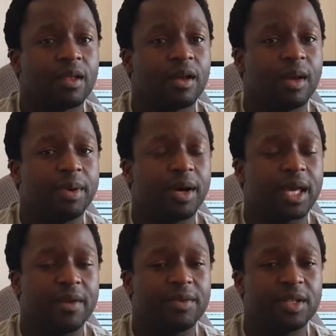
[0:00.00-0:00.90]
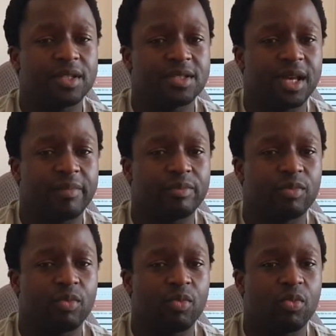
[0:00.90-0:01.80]
about caffeine is that
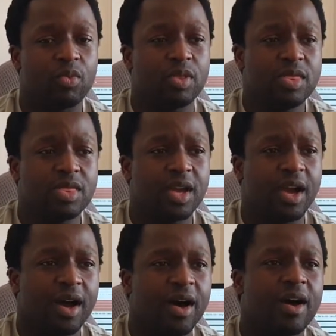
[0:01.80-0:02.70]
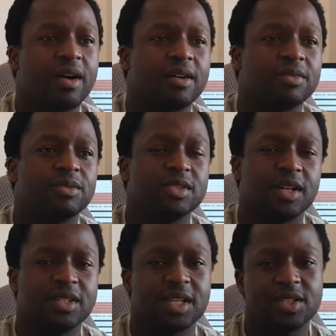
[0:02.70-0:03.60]
there are studies
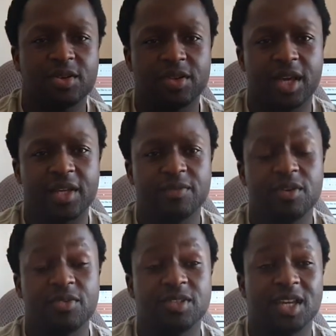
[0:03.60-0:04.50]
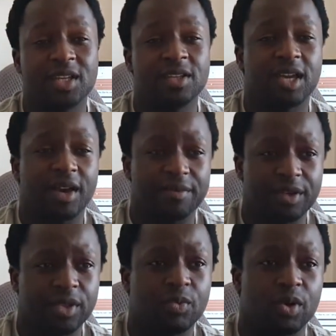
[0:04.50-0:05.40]
that show that if you're taking
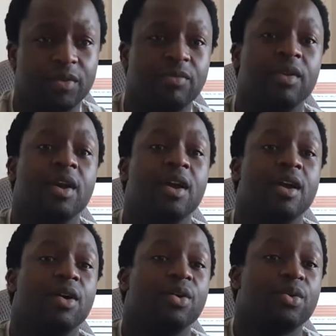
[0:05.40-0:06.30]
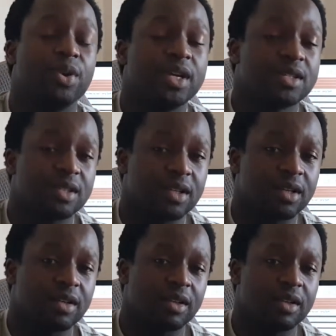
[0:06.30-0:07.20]
caffeine with creatine,
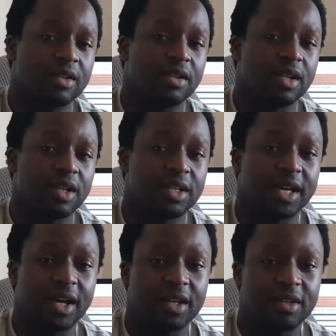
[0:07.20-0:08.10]
that